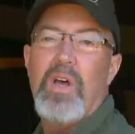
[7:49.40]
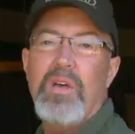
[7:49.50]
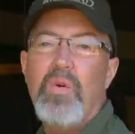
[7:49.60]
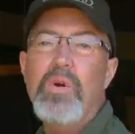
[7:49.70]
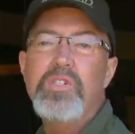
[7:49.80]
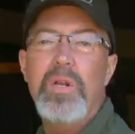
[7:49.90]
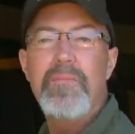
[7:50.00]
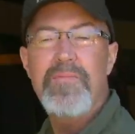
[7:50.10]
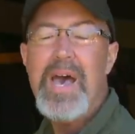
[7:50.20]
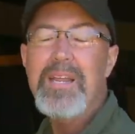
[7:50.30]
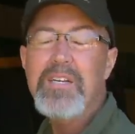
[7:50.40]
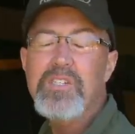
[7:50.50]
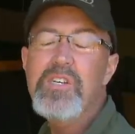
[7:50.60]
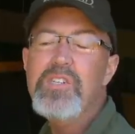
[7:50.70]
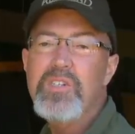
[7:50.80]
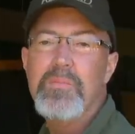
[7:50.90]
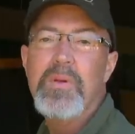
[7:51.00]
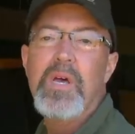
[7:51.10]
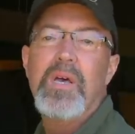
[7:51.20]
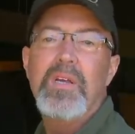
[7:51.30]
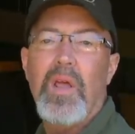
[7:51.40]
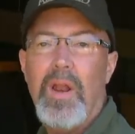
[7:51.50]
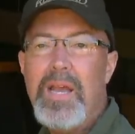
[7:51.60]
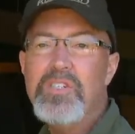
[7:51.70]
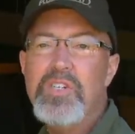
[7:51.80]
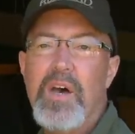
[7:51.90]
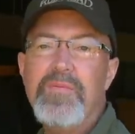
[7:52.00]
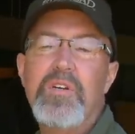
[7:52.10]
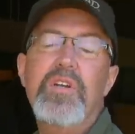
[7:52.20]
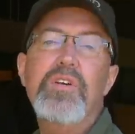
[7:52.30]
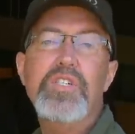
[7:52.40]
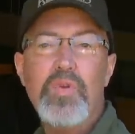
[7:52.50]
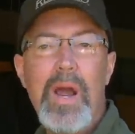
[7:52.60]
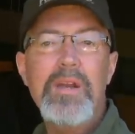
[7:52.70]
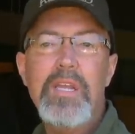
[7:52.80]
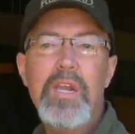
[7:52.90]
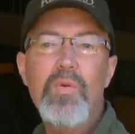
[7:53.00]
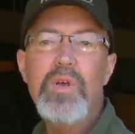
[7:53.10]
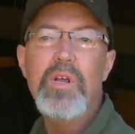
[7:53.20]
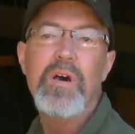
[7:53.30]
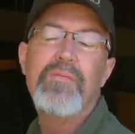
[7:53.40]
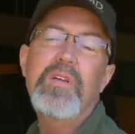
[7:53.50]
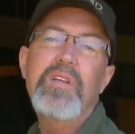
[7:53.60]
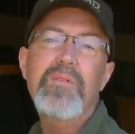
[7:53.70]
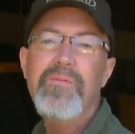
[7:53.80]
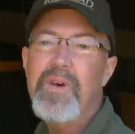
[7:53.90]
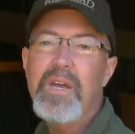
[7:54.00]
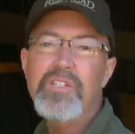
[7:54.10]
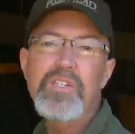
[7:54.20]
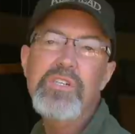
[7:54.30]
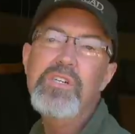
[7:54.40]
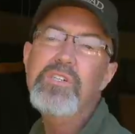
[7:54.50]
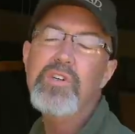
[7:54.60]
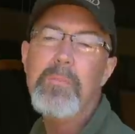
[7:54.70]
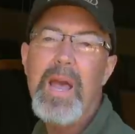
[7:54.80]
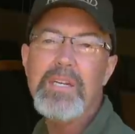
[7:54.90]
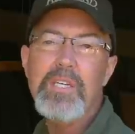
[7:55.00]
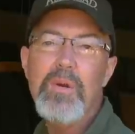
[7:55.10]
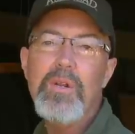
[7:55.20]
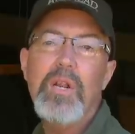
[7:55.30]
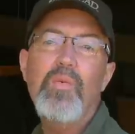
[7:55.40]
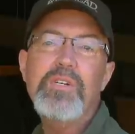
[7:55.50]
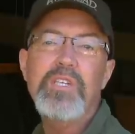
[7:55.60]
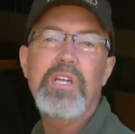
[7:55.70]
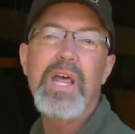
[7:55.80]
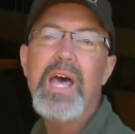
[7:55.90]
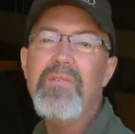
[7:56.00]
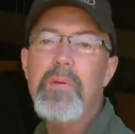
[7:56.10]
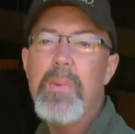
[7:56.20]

Of course, the lymphatic system collects stuff the deer's trying to get rid of, any infections or bacteria that it wants to get out of the